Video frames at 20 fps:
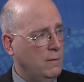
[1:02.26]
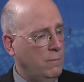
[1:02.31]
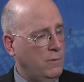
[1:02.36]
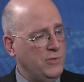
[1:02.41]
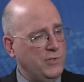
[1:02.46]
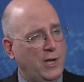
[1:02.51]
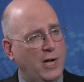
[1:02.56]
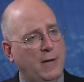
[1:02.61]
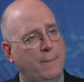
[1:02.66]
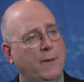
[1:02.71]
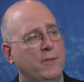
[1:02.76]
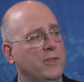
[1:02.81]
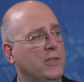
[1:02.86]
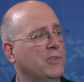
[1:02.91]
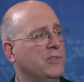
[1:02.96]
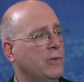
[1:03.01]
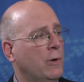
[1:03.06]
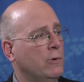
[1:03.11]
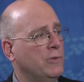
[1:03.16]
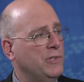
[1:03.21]
Let's talk about the
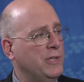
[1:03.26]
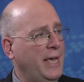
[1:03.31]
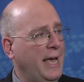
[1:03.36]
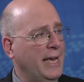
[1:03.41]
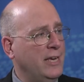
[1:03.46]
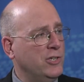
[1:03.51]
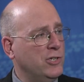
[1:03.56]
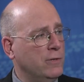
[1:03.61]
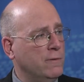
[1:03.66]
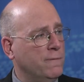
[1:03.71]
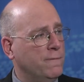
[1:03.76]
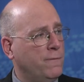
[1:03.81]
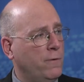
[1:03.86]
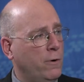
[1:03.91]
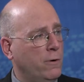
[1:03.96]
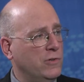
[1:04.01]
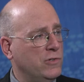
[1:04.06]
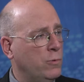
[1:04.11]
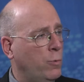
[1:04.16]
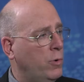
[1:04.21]
association
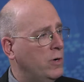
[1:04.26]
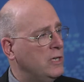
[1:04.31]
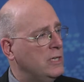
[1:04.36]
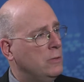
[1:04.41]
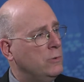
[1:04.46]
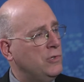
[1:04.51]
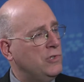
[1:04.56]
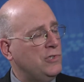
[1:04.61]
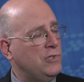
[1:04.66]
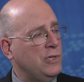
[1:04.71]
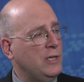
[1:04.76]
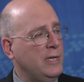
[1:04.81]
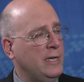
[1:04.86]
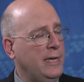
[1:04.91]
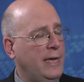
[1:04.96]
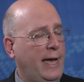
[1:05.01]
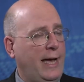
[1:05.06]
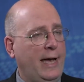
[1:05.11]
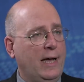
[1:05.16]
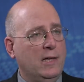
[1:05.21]
first. What do you
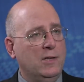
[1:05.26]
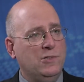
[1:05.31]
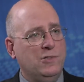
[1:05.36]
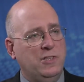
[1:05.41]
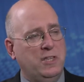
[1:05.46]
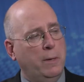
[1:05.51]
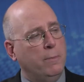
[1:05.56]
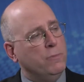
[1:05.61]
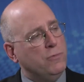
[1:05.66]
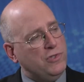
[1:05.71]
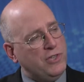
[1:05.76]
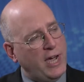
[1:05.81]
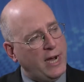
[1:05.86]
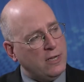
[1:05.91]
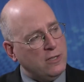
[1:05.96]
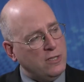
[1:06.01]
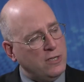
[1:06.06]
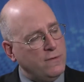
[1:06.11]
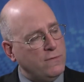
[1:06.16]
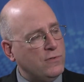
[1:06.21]
see as the
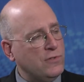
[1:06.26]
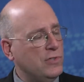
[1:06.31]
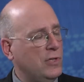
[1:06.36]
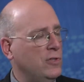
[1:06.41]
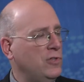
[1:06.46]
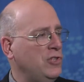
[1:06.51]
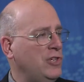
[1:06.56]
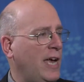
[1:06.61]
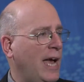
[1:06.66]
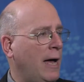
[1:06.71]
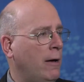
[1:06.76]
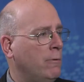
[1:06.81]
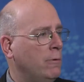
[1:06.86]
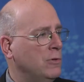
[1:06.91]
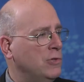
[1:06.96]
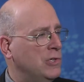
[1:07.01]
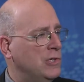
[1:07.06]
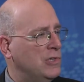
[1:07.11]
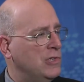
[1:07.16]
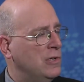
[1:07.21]
objectives, the
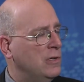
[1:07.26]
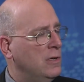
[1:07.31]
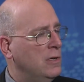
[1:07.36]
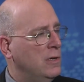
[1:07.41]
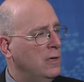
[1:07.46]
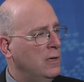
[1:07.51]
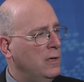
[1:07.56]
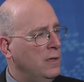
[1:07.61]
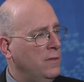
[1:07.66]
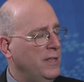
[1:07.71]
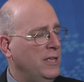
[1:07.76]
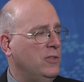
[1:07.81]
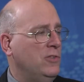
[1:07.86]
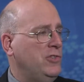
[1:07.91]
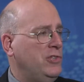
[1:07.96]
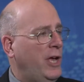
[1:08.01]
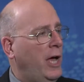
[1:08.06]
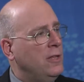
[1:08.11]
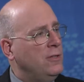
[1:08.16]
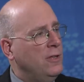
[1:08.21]
challenges, the
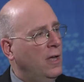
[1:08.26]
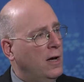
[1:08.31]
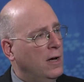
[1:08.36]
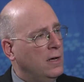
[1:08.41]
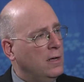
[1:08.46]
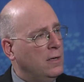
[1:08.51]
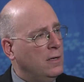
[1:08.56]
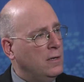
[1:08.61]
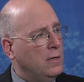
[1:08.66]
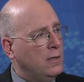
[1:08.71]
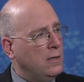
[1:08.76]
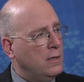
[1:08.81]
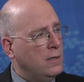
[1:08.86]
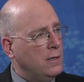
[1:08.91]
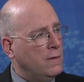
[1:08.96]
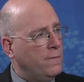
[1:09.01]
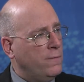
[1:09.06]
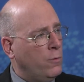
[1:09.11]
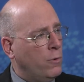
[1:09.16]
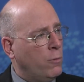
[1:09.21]
agenda
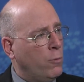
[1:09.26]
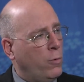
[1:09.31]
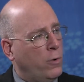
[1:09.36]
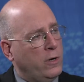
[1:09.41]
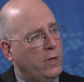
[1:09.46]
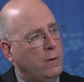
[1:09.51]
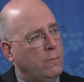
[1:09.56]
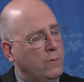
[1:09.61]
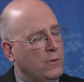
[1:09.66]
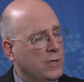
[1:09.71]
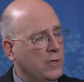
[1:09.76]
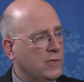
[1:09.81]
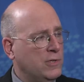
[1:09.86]
for working with the